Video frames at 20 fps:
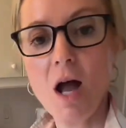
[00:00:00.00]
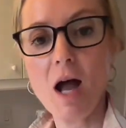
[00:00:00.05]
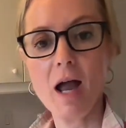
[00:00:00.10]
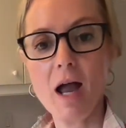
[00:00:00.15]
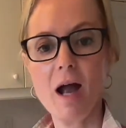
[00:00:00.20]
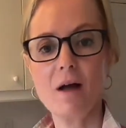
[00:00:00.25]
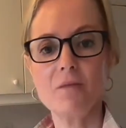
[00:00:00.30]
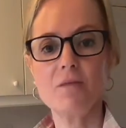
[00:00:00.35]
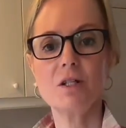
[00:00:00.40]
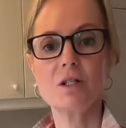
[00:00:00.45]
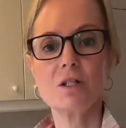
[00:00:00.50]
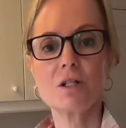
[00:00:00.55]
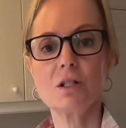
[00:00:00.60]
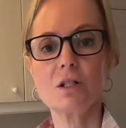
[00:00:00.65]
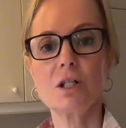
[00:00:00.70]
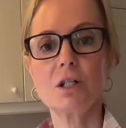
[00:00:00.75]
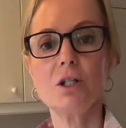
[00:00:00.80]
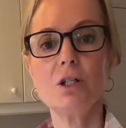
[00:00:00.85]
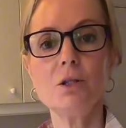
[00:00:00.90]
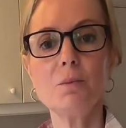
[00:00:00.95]
I have these
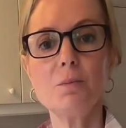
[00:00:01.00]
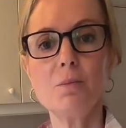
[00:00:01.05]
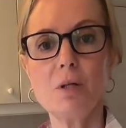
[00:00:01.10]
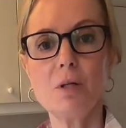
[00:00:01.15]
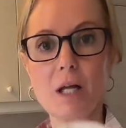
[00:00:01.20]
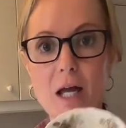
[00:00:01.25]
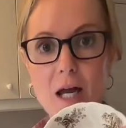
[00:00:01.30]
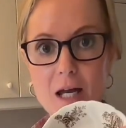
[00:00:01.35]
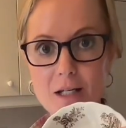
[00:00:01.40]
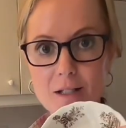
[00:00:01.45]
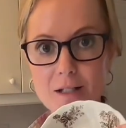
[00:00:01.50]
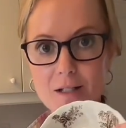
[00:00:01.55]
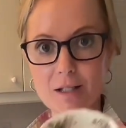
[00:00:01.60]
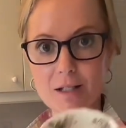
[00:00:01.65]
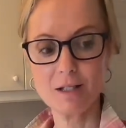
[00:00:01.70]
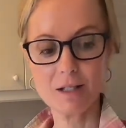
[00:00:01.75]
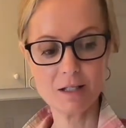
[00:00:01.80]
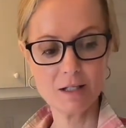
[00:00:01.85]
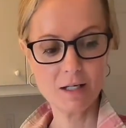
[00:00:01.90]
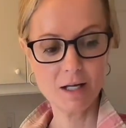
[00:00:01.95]
little
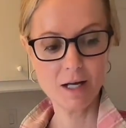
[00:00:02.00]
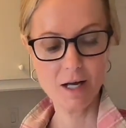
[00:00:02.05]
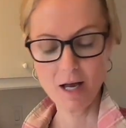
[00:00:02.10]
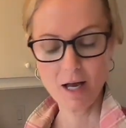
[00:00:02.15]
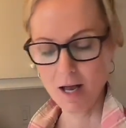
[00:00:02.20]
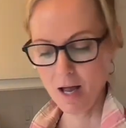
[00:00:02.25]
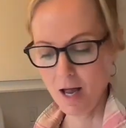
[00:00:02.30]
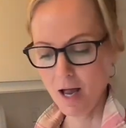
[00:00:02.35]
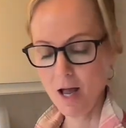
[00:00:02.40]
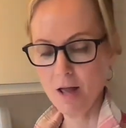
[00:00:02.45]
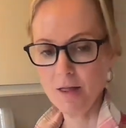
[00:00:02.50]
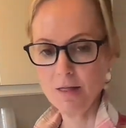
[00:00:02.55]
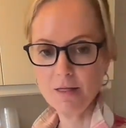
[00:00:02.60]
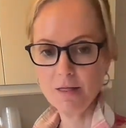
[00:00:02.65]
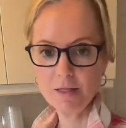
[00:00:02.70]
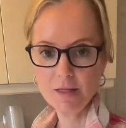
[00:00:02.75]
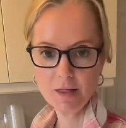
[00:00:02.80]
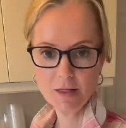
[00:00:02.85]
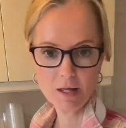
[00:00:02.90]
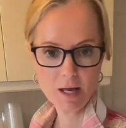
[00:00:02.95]
plates,
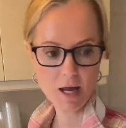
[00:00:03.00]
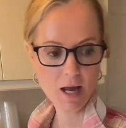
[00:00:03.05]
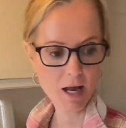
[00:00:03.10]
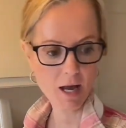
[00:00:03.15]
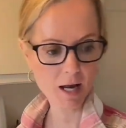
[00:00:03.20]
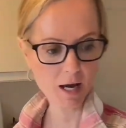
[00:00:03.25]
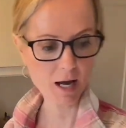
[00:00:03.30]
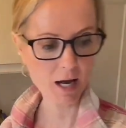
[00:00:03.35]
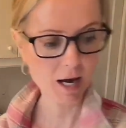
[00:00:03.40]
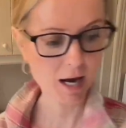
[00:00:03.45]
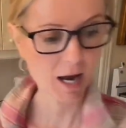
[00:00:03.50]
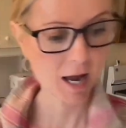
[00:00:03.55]
and I